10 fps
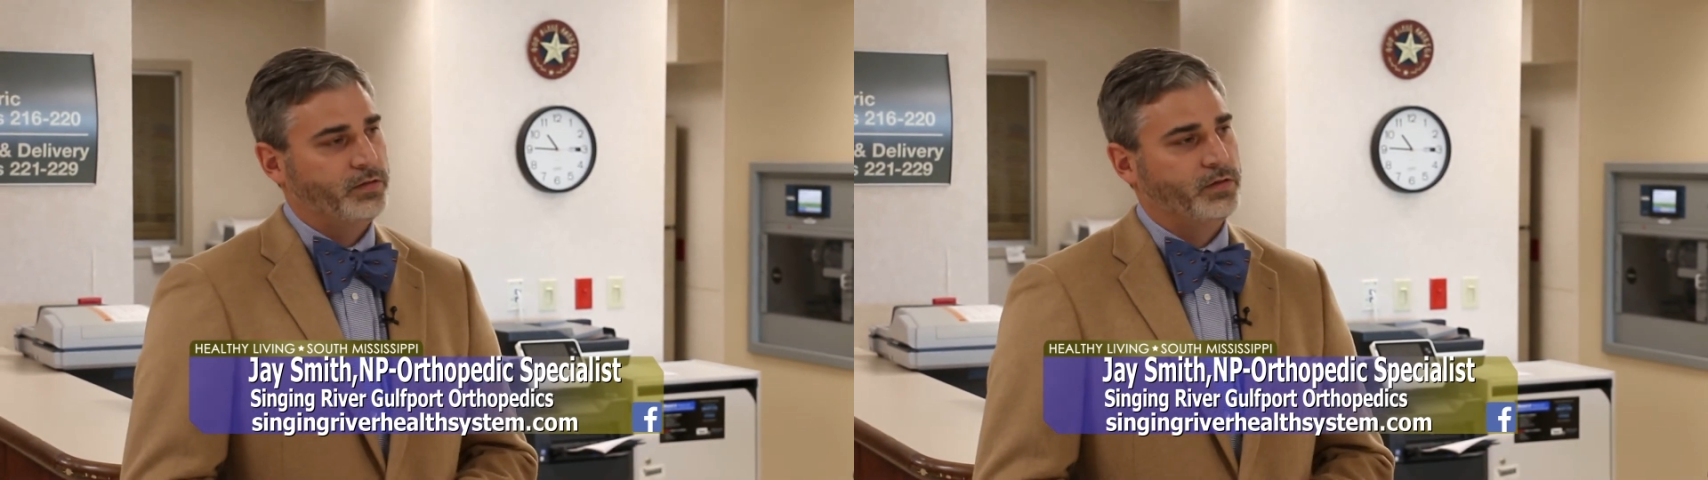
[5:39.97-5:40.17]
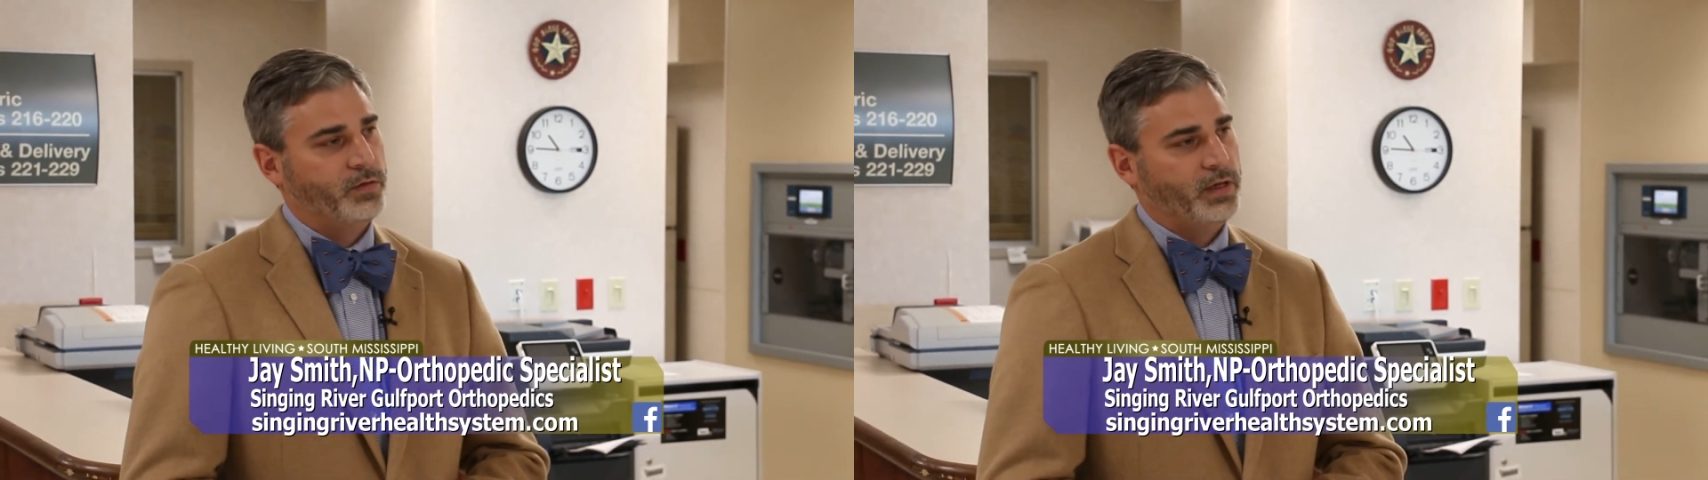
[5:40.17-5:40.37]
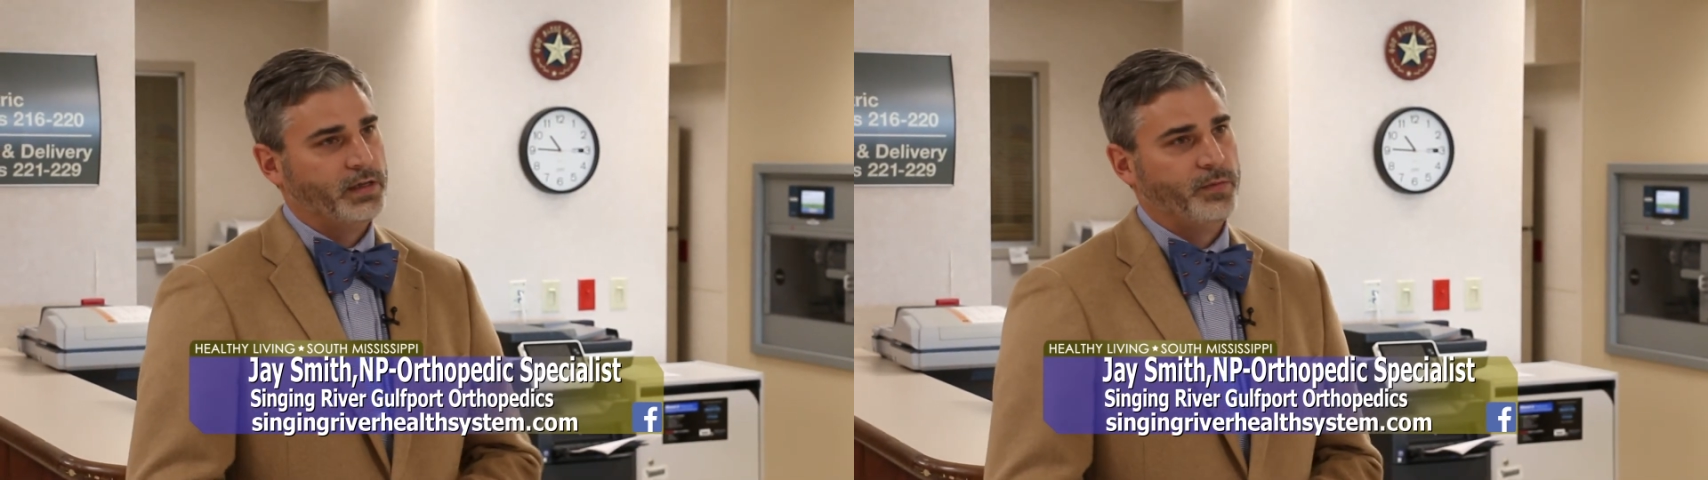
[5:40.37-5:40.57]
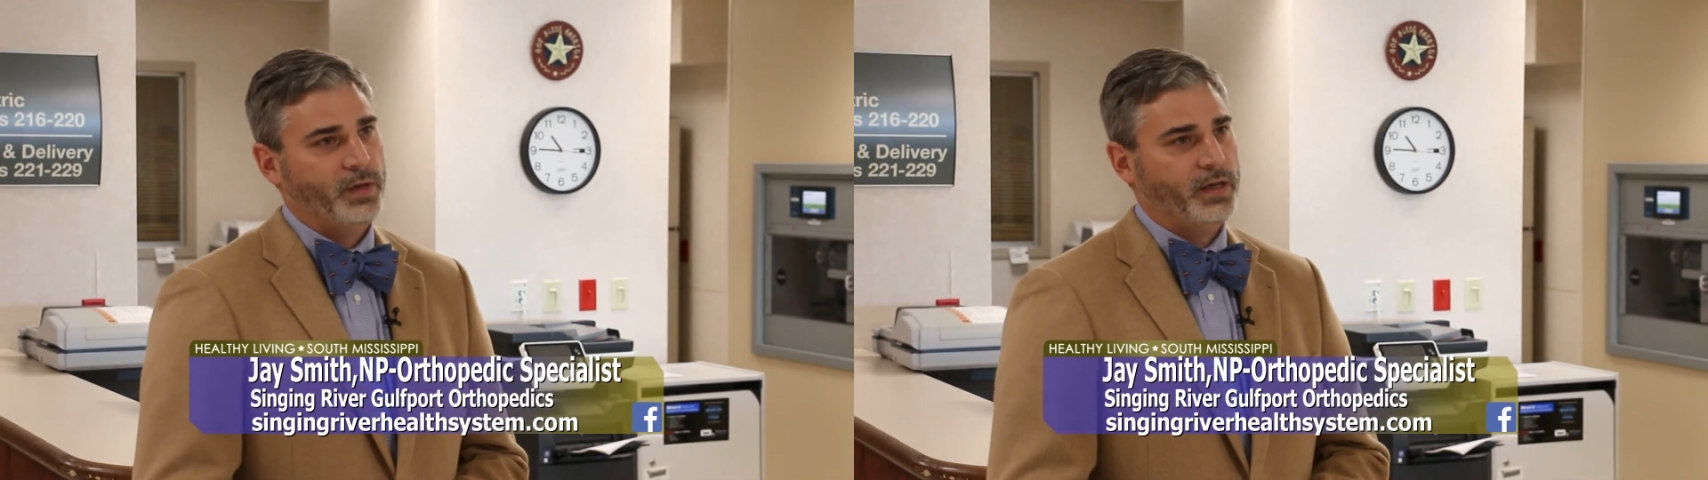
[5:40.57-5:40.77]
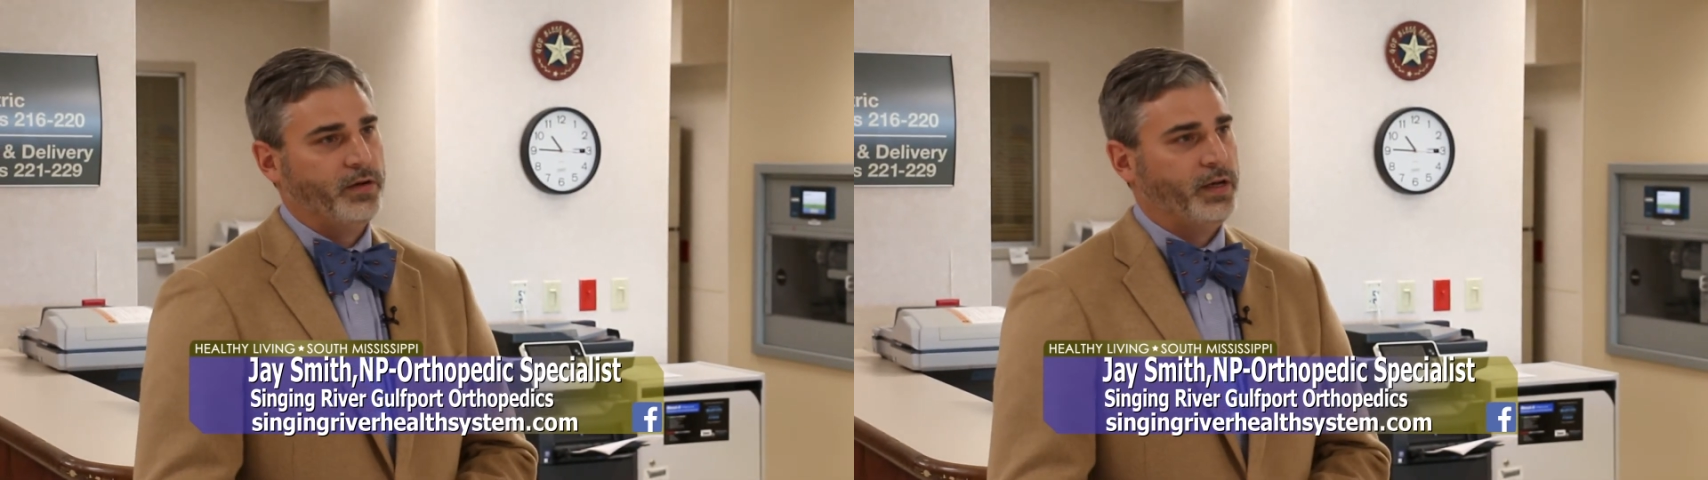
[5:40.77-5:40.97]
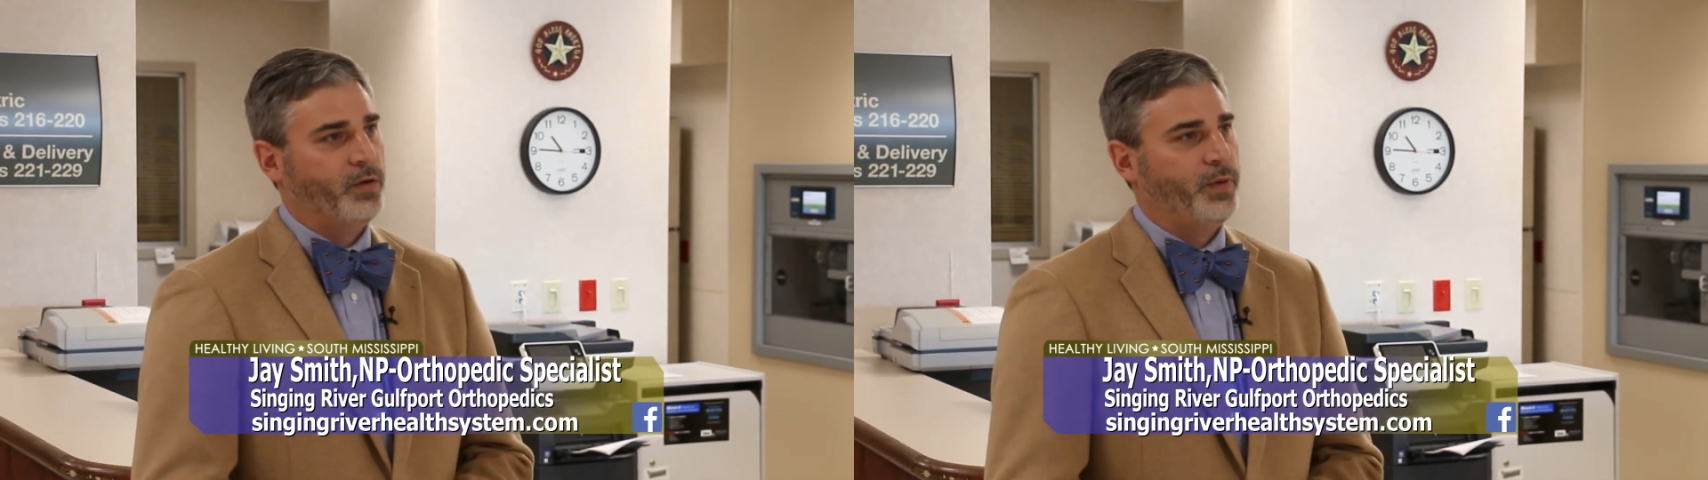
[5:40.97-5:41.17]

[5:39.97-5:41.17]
So we like to be there to help